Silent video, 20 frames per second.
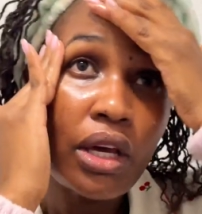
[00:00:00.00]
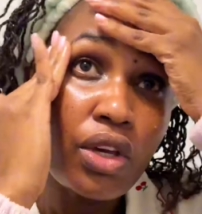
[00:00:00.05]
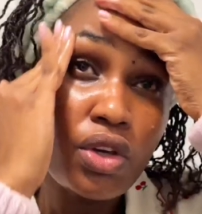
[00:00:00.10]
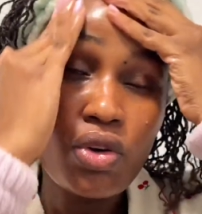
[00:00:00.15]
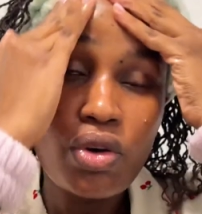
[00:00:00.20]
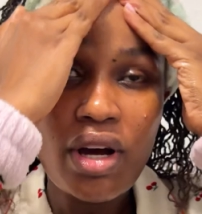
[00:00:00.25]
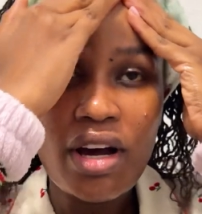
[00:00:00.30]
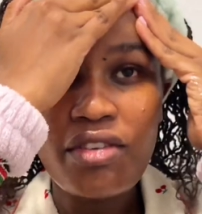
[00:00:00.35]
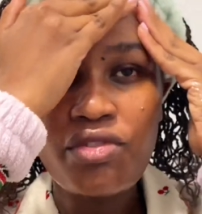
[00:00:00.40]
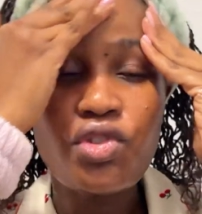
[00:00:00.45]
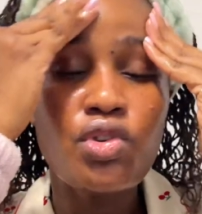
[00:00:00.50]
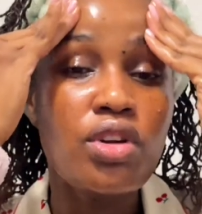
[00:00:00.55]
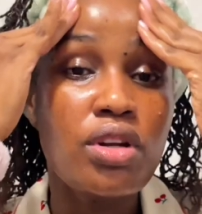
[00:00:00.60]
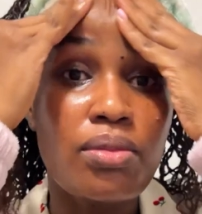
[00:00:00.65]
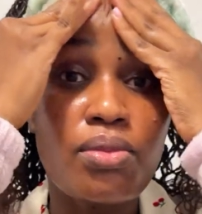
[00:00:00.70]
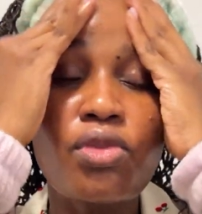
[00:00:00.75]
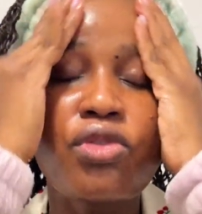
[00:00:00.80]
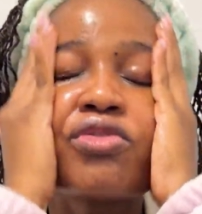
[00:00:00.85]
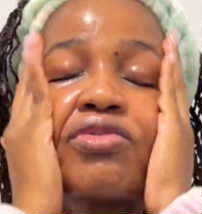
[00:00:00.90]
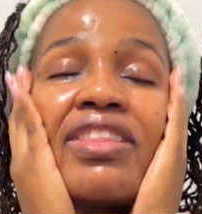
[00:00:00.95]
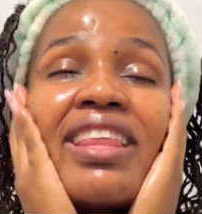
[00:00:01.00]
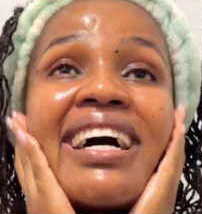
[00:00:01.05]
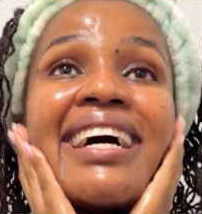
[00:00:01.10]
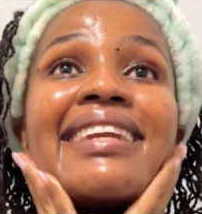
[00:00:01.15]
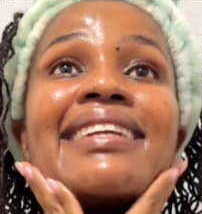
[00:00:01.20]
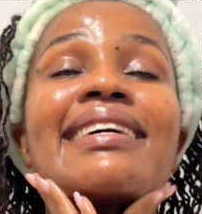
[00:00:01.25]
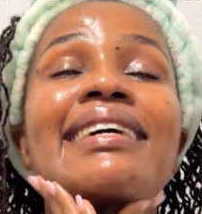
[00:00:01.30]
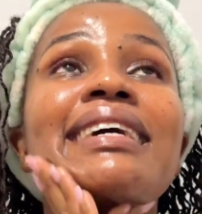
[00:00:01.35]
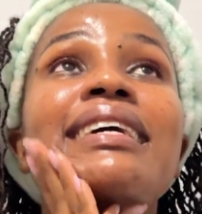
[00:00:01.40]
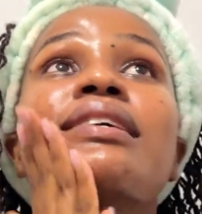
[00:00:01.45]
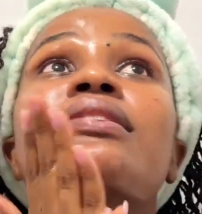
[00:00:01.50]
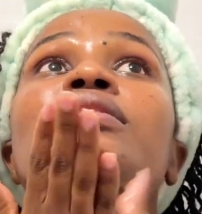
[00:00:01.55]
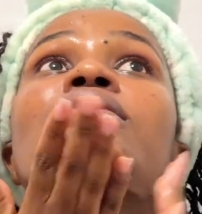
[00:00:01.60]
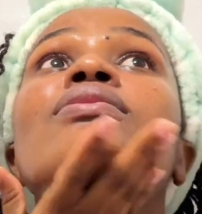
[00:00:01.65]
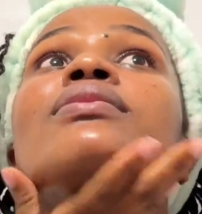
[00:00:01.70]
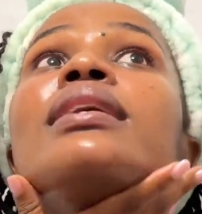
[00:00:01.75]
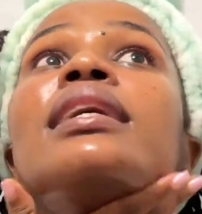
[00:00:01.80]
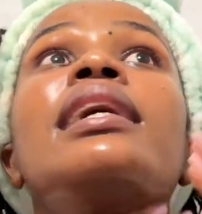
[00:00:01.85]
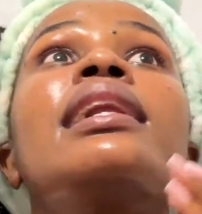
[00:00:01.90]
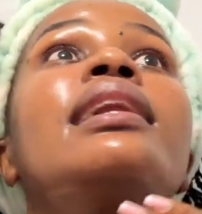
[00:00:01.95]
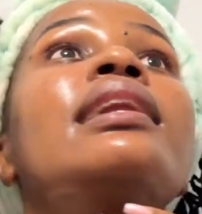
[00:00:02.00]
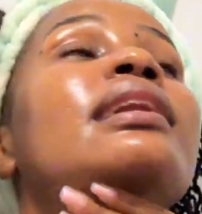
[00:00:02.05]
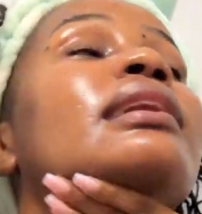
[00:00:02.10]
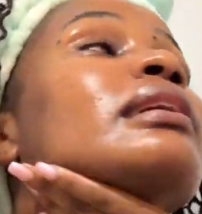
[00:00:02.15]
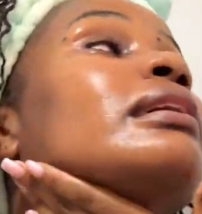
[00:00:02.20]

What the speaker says: you have to remove that as well.